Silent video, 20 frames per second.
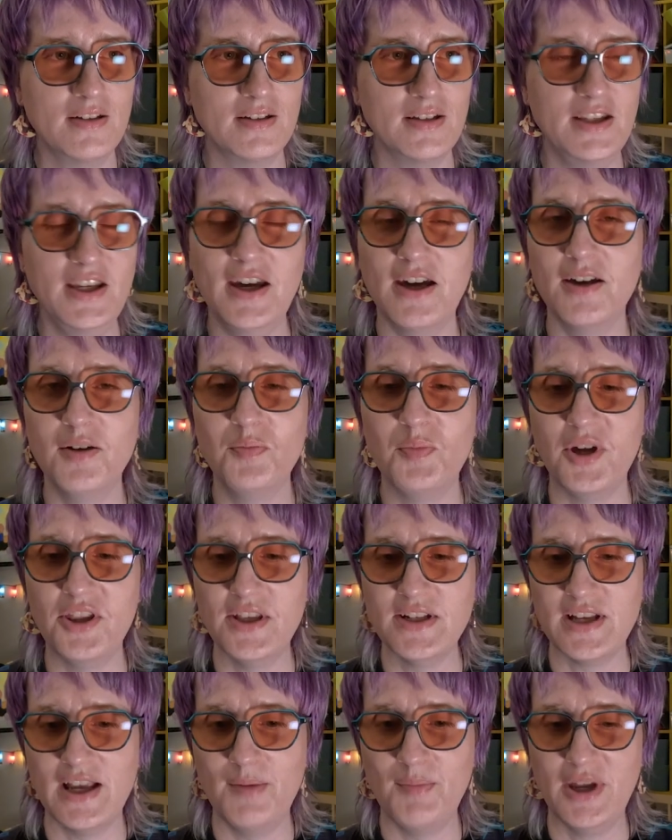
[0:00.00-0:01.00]
yeah, by the
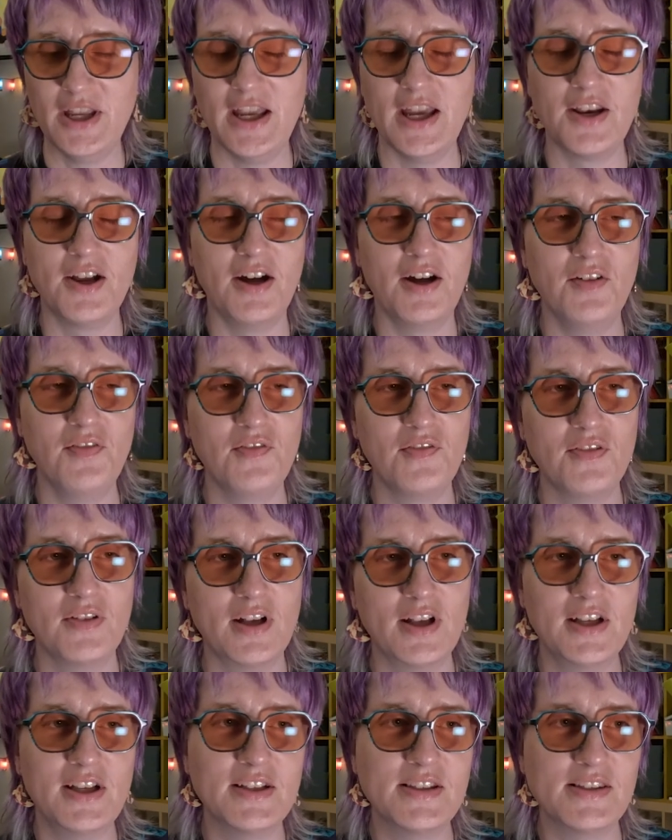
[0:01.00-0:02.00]
time I get off,
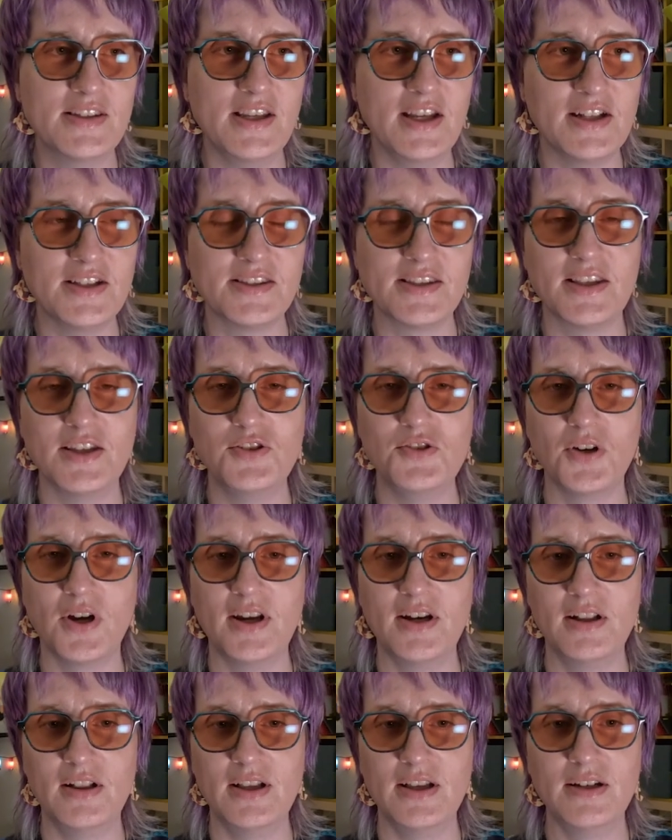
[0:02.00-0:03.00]
I guess, yeah, it's the
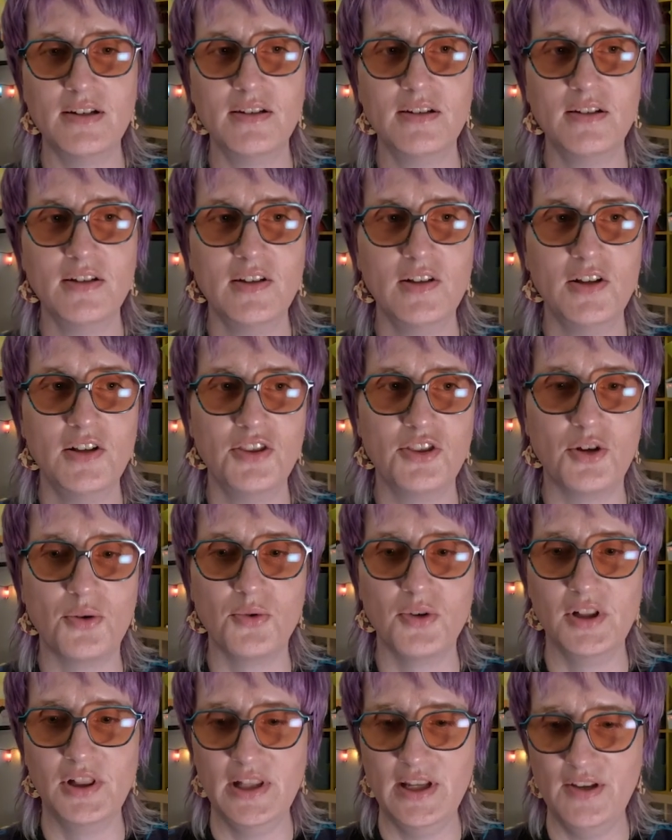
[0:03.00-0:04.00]
adrenaline, the
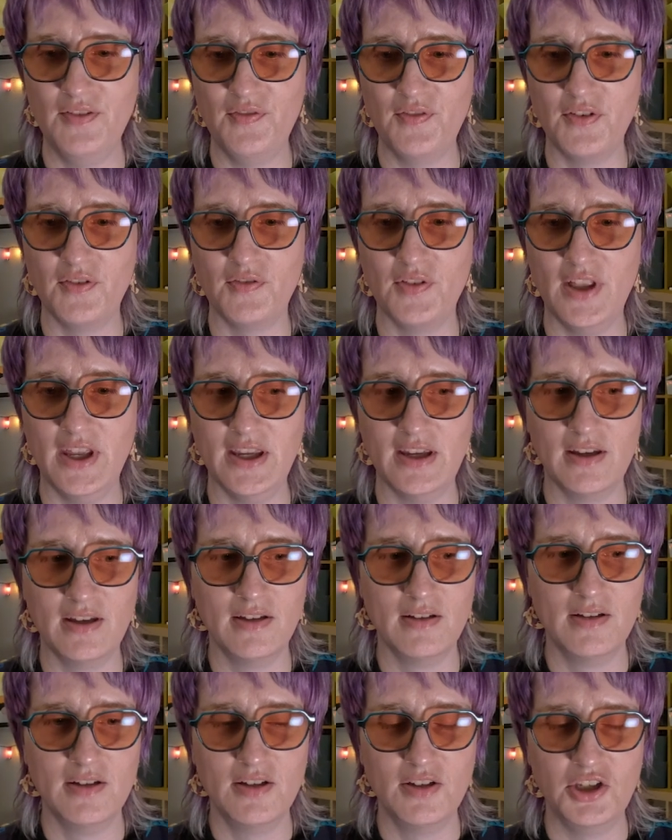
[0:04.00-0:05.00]
relief of like
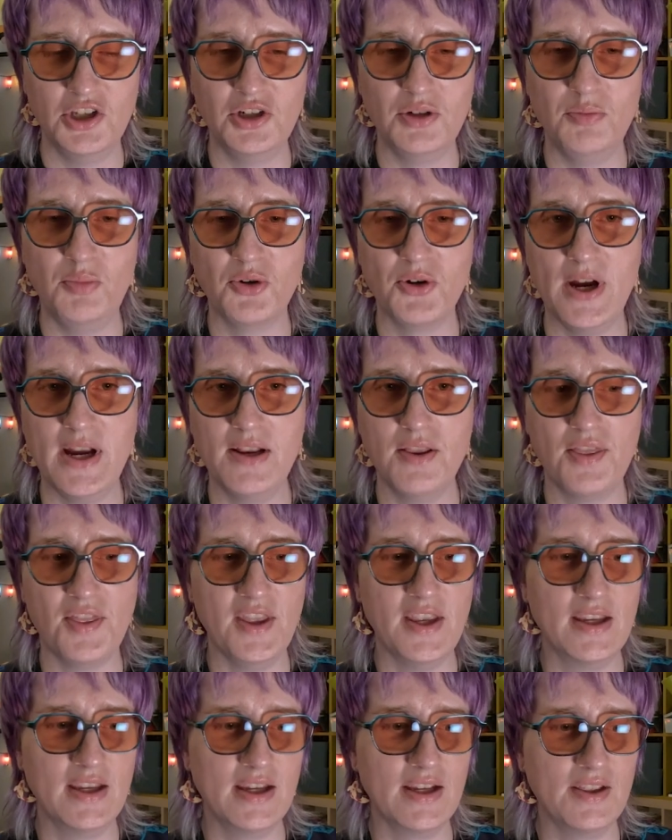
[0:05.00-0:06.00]
your brain
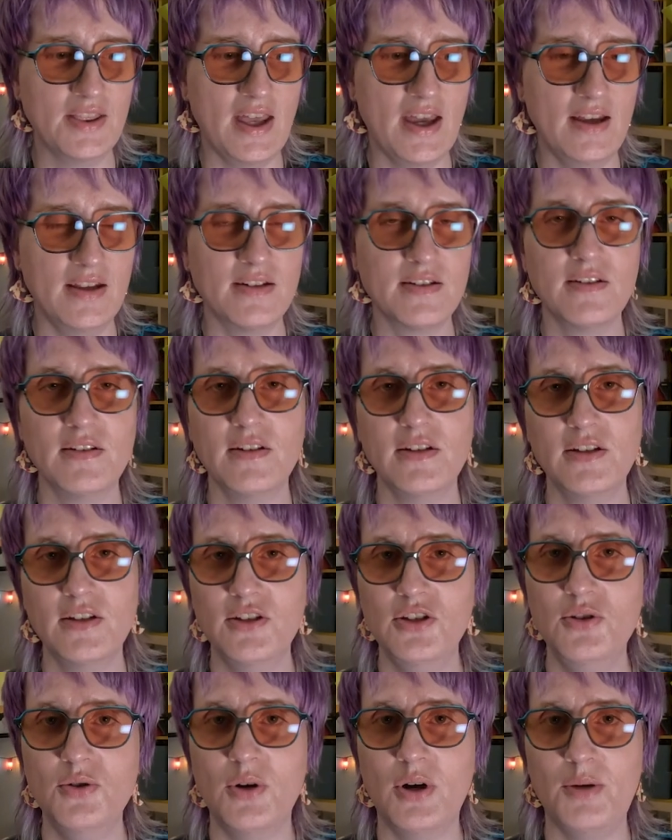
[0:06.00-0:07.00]
thinking that
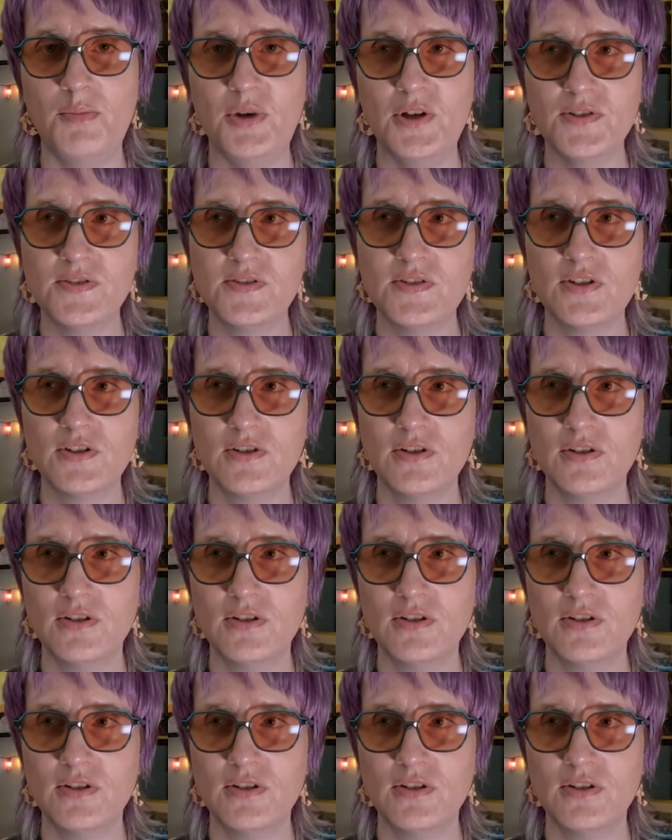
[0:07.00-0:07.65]
you almost,